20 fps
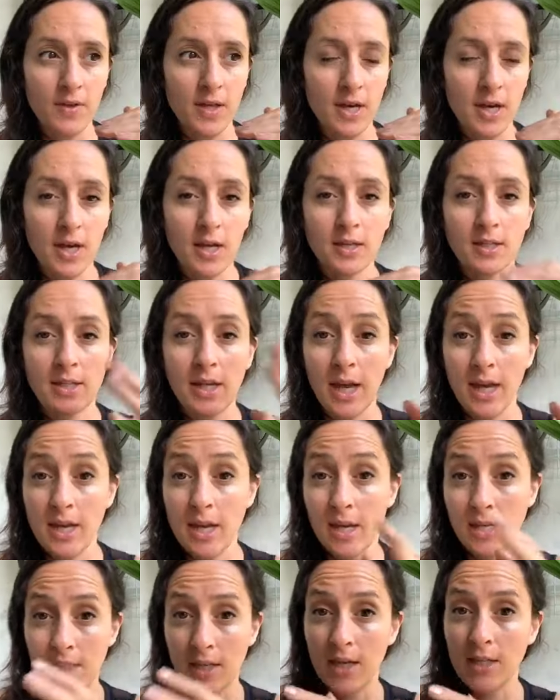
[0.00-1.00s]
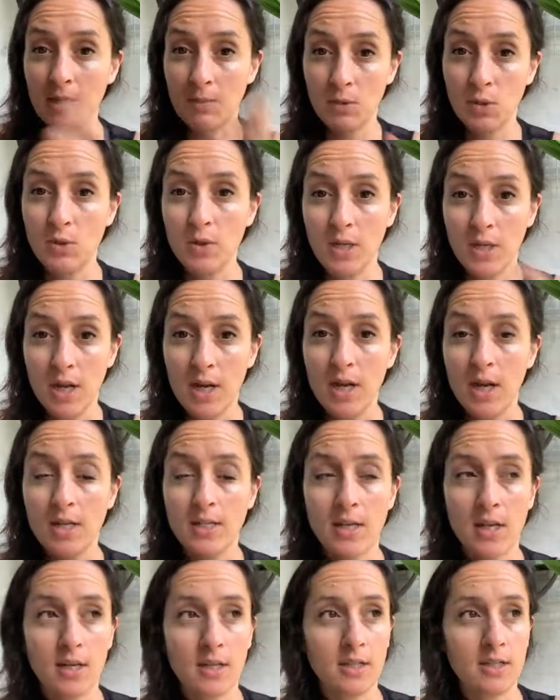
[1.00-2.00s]
over the next 88 days? I'm doing an
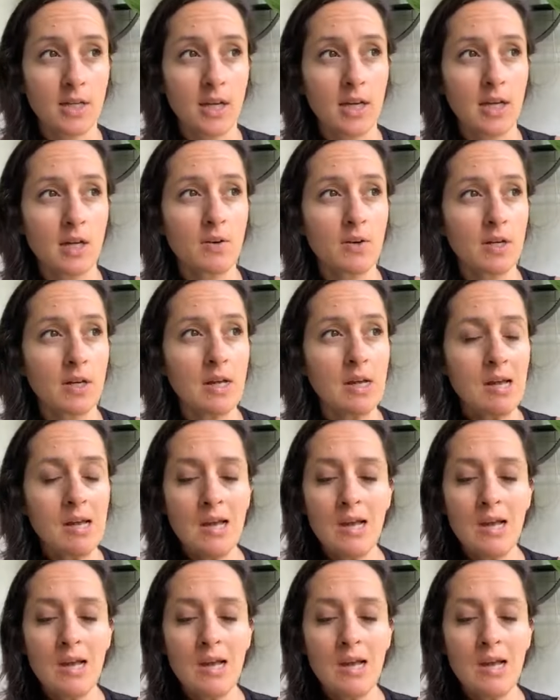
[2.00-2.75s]
88-day container, and